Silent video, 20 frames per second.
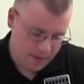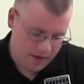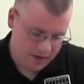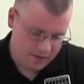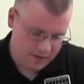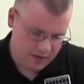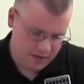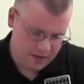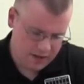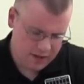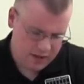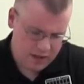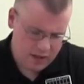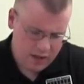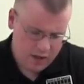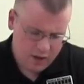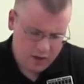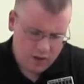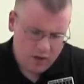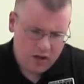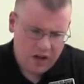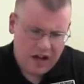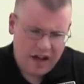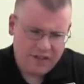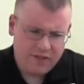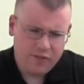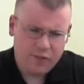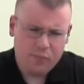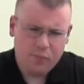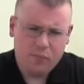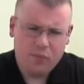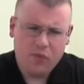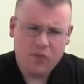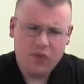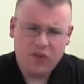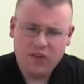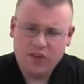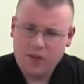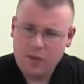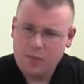I think I've
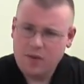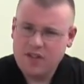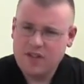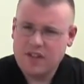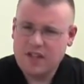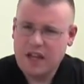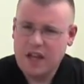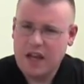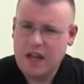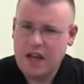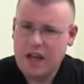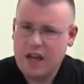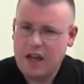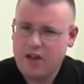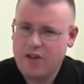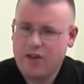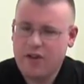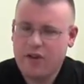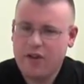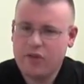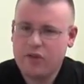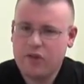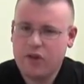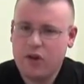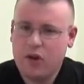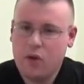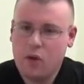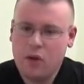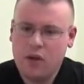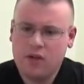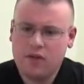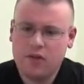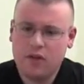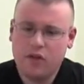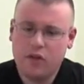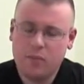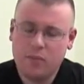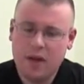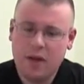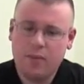seen them in tan also,
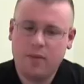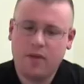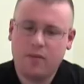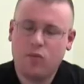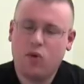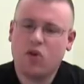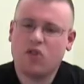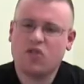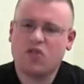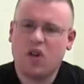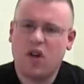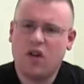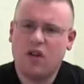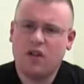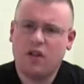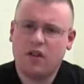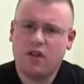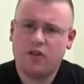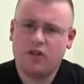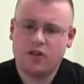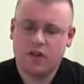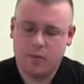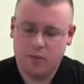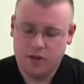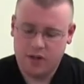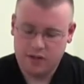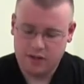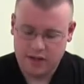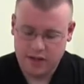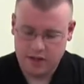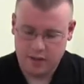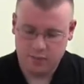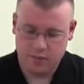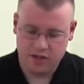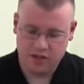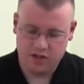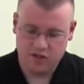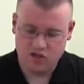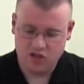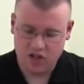so there may be more solid colors coming online,
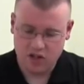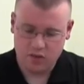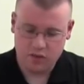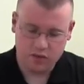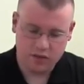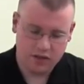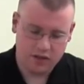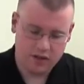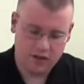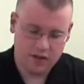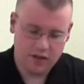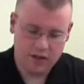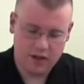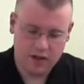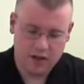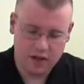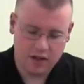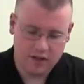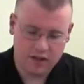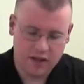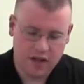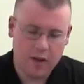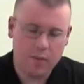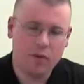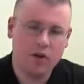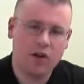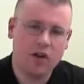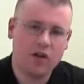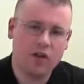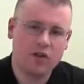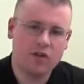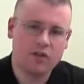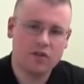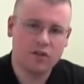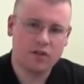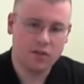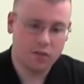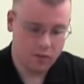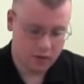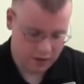but generally the camo colors
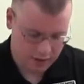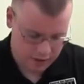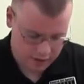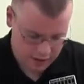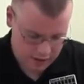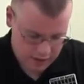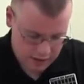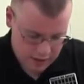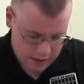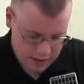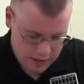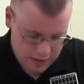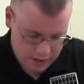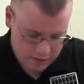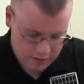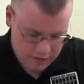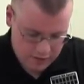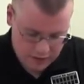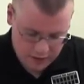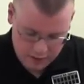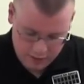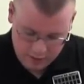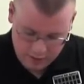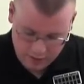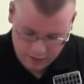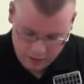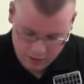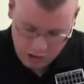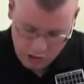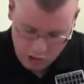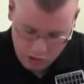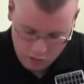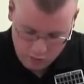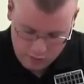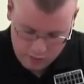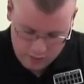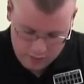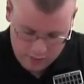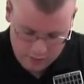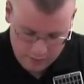is the way that
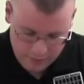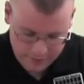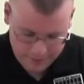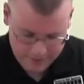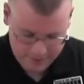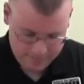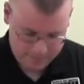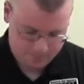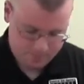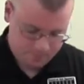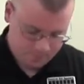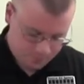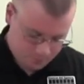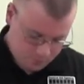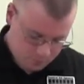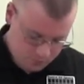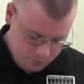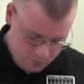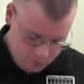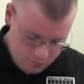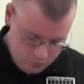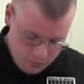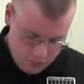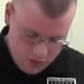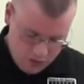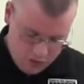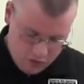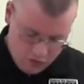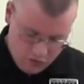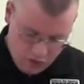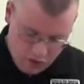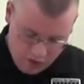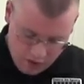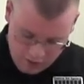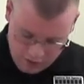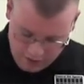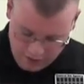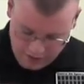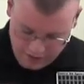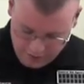go. As
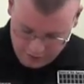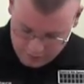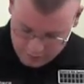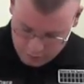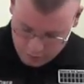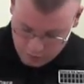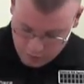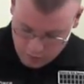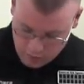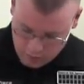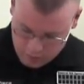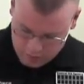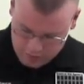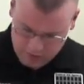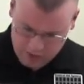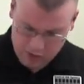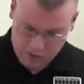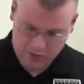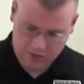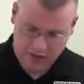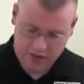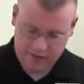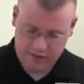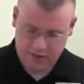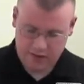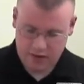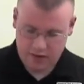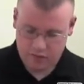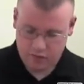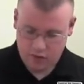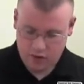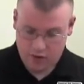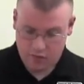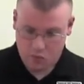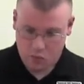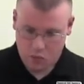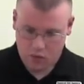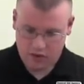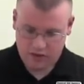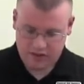far as performance goes, like I said,
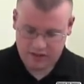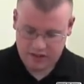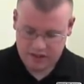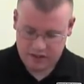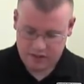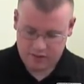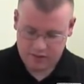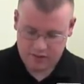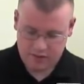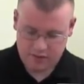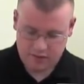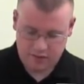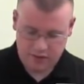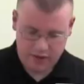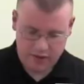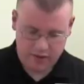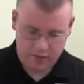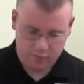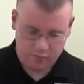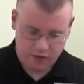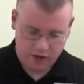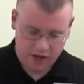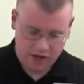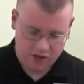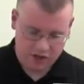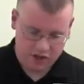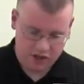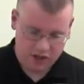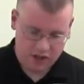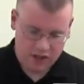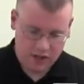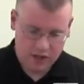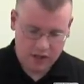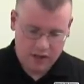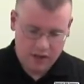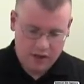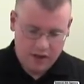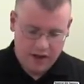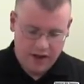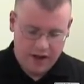I've worn these in dense brush.
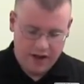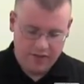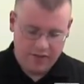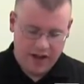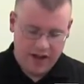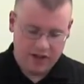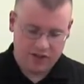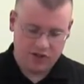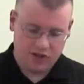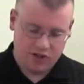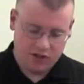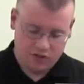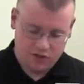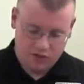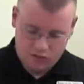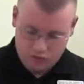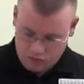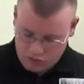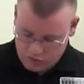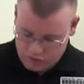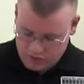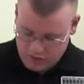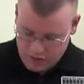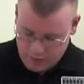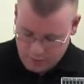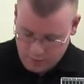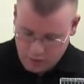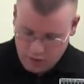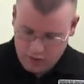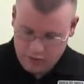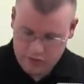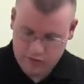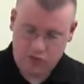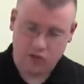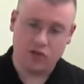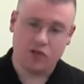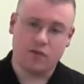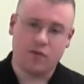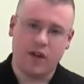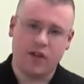I've actually used them on
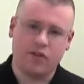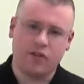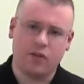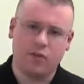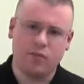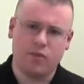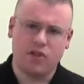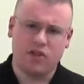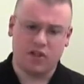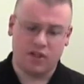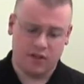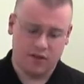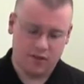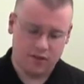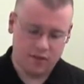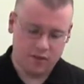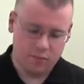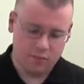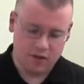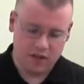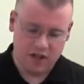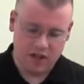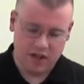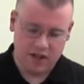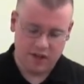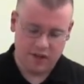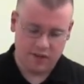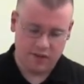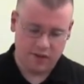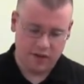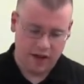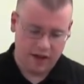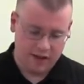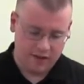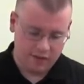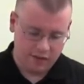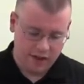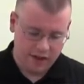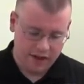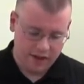search and rescue missions because
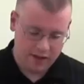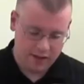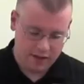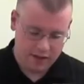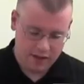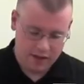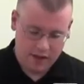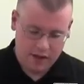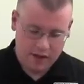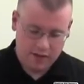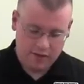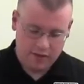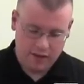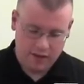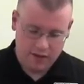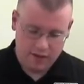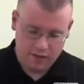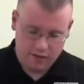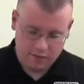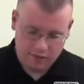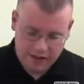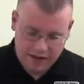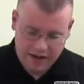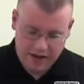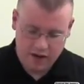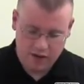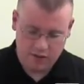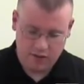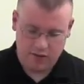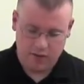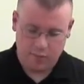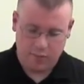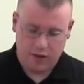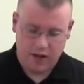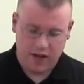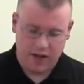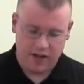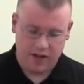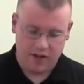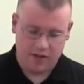I like the layout of the
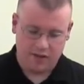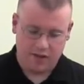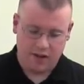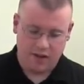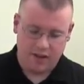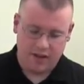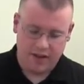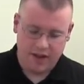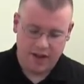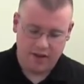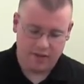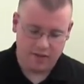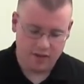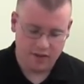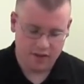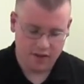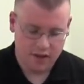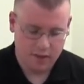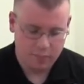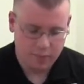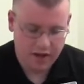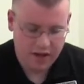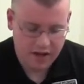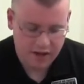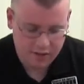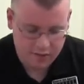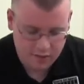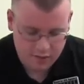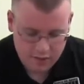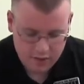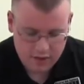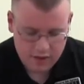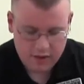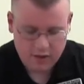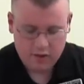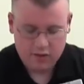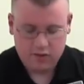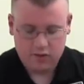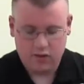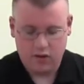pockets. I like having the knee pads.
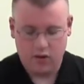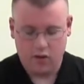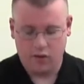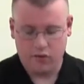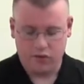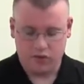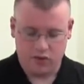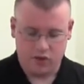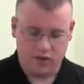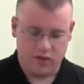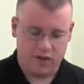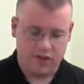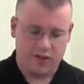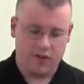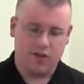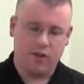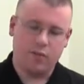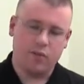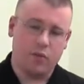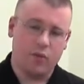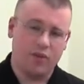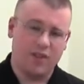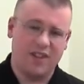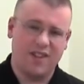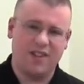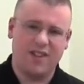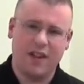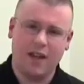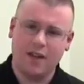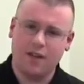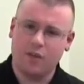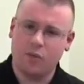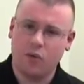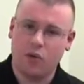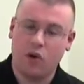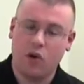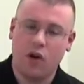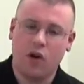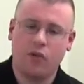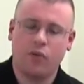So search and rescue can be really intense.
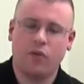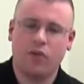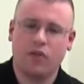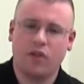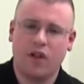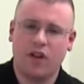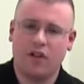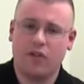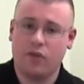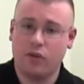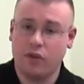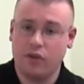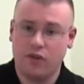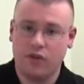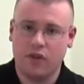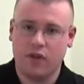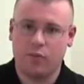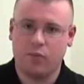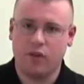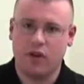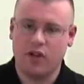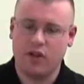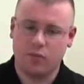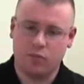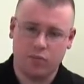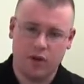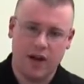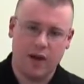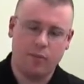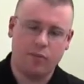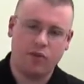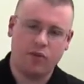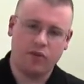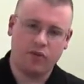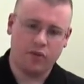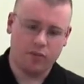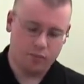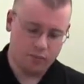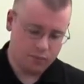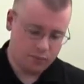We crawl through a lot of really thick brush,
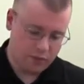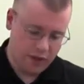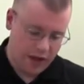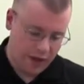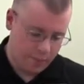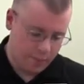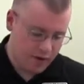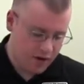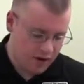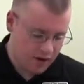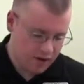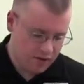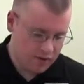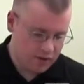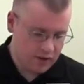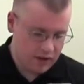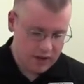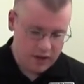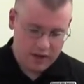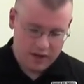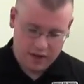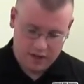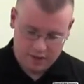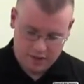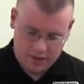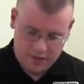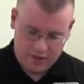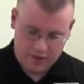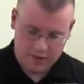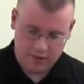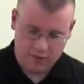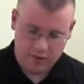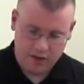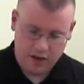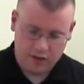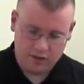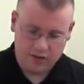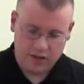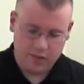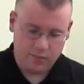brambles and blackberries, and these have
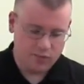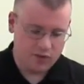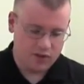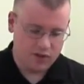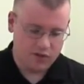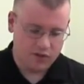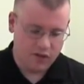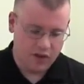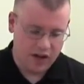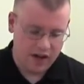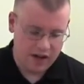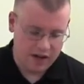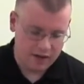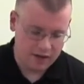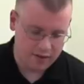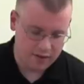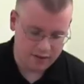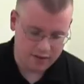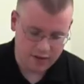held up just fine.